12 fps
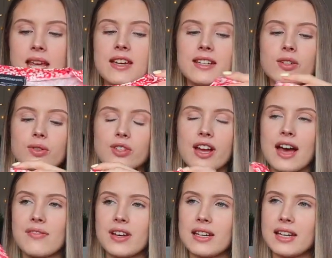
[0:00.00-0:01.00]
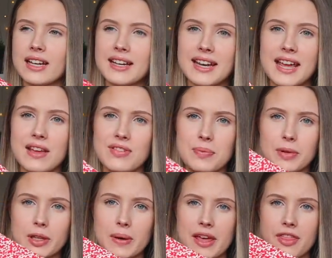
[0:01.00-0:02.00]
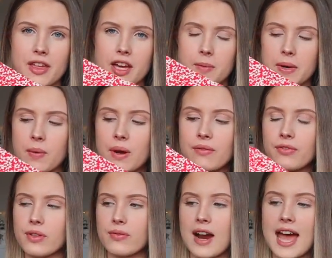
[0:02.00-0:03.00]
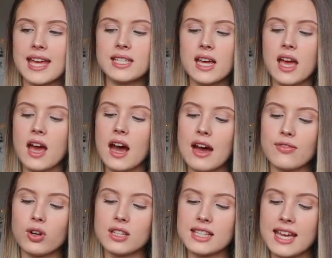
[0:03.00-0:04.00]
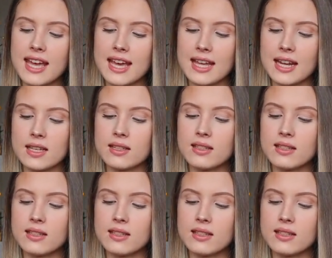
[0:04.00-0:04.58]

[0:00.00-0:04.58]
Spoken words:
They did also have it in like a navy blue, I think, but I went for the red. I've got it in a